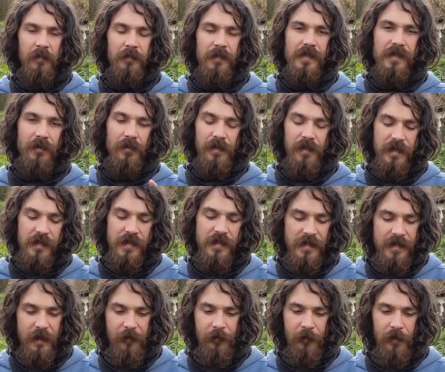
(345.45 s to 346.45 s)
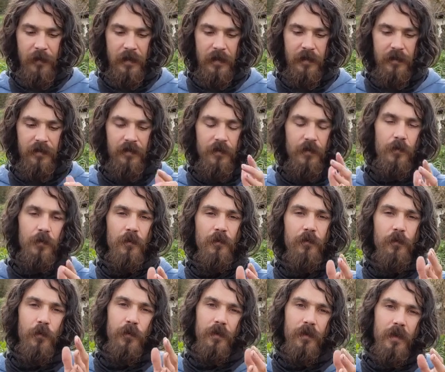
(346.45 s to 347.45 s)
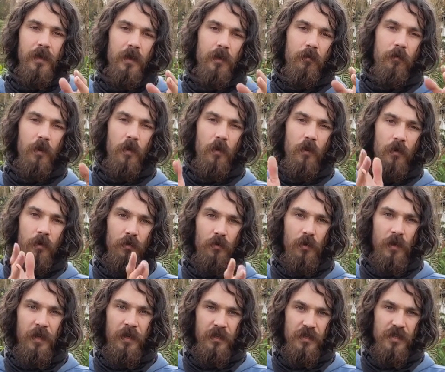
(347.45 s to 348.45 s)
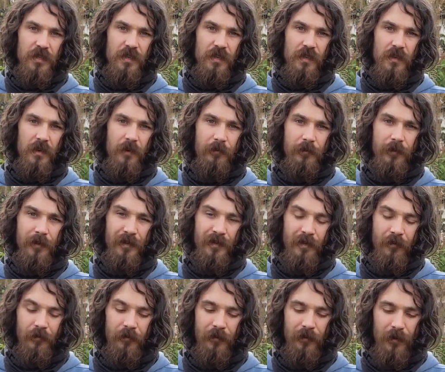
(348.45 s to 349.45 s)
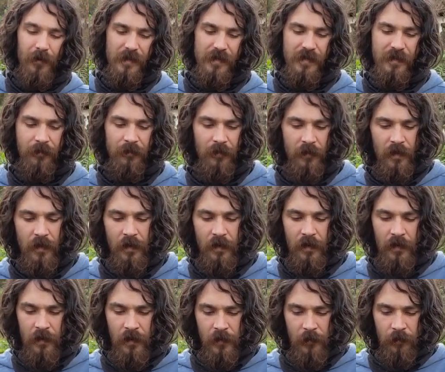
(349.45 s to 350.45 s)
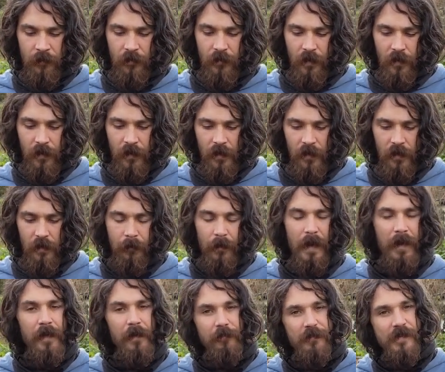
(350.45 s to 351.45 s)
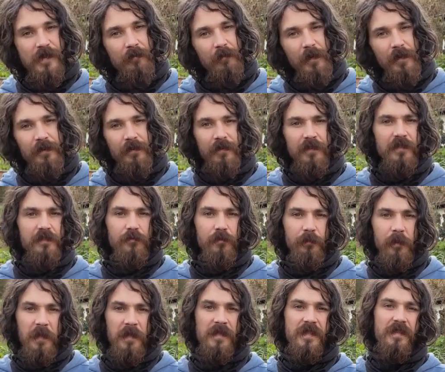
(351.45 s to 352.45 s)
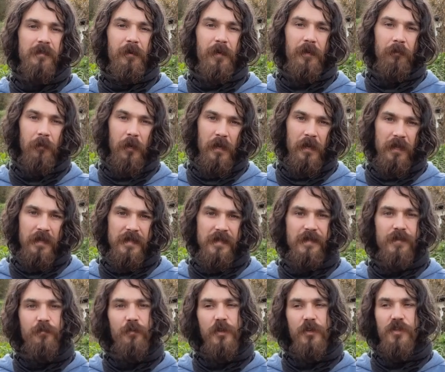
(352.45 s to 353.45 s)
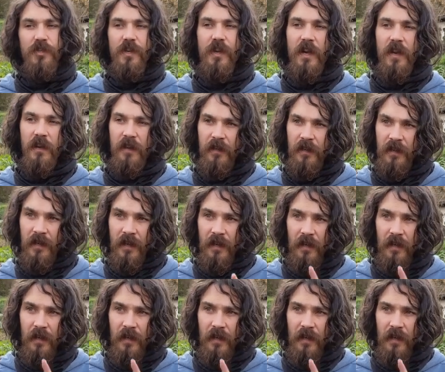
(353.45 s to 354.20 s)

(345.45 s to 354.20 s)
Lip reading: So this is definitely tuned for the lower range of the hitting force. I have some other instruments, some other models which are